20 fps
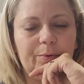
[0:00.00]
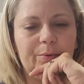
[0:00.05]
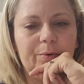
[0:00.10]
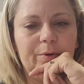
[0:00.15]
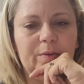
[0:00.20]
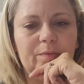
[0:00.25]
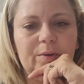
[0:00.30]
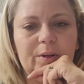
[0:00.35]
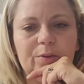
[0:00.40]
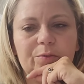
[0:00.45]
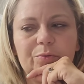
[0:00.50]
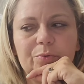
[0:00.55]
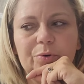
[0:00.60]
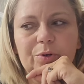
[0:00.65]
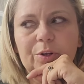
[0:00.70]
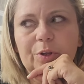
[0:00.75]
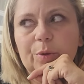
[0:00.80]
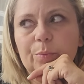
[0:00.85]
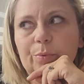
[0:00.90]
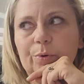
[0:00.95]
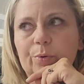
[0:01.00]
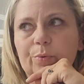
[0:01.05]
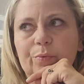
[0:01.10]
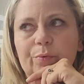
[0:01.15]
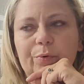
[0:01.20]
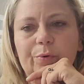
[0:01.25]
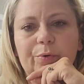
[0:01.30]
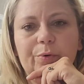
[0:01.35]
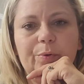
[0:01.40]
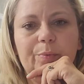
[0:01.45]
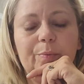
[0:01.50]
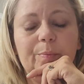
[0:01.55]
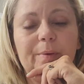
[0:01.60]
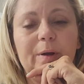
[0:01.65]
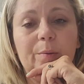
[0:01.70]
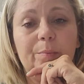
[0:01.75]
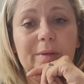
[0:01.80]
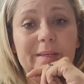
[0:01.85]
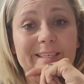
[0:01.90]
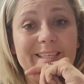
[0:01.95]
who live next door, to come over
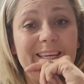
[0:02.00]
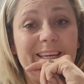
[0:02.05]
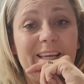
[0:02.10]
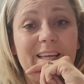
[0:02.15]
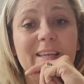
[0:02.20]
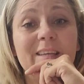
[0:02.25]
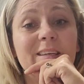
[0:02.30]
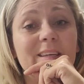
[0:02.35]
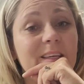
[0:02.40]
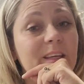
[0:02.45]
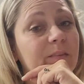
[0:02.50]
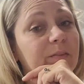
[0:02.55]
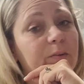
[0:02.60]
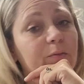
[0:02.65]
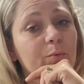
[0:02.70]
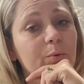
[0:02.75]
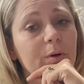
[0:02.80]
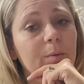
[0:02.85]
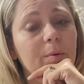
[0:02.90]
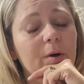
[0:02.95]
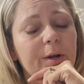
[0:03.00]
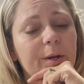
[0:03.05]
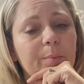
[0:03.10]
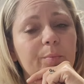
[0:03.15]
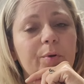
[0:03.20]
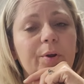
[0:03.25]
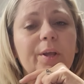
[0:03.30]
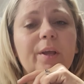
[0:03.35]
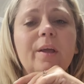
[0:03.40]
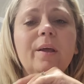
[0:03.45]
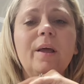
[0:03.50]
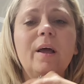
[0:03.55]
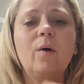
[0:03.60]
about midday and give everyone a potty break.